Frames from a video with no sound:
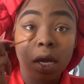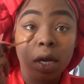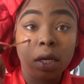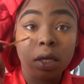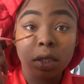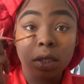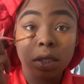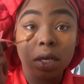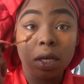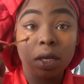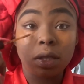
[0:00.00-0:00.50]

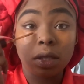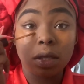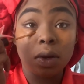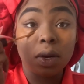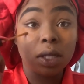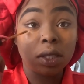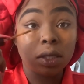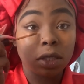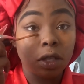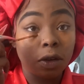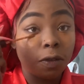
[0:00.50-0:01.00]
She ain't throw
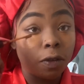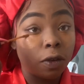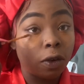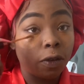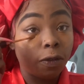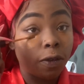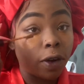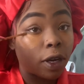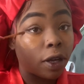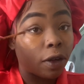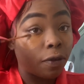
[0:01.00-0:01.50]
herself on the
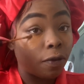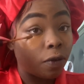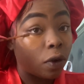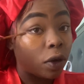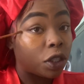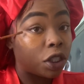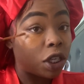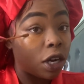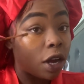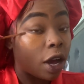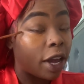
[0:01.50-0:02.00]
fucking floor.
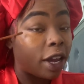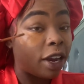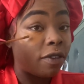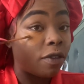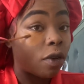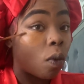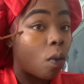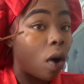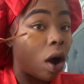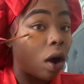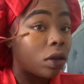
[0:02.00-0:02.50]
She couldn't
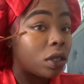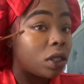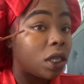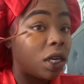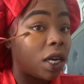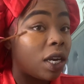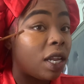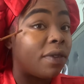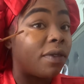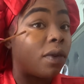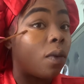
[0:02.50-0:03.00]
even walk. She
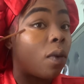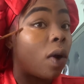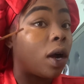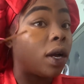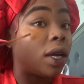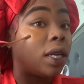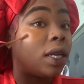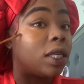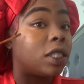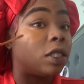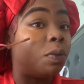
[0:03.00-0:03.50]
couldn't even
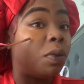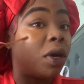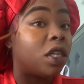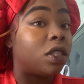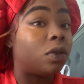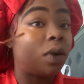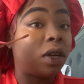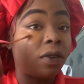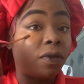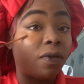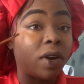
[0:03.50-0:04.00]
walk in this bitch.
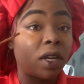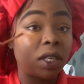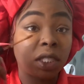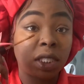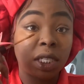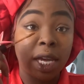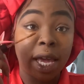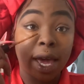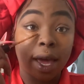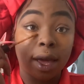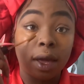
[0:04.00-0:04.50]
Where the fuck
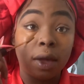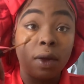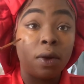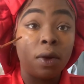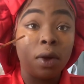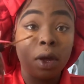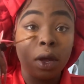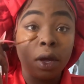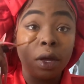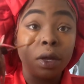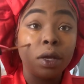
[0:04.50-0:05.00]
she at?
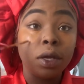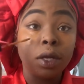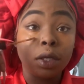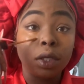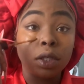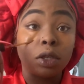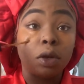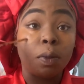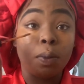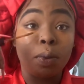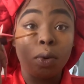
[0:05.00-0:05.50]

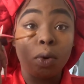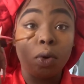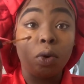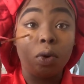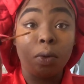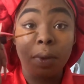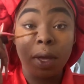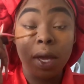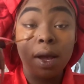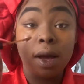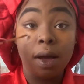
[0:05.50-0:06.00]
So
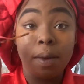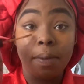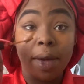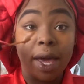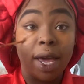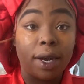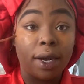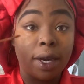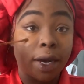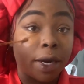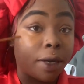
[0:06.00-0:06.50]
boom, he come
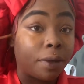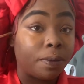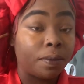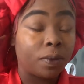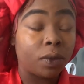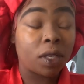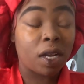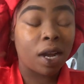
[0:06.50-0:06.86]
back there.